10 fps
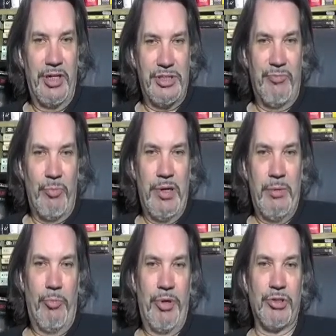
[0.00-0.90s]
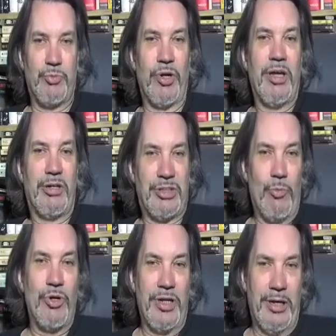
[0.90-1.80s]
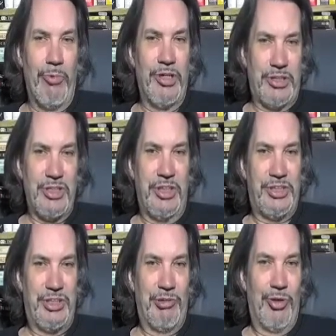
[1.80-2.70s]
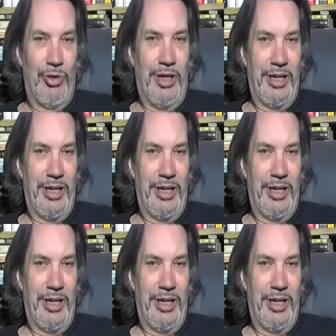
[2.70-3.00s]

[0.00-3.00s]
If I made, because it would essentially still look like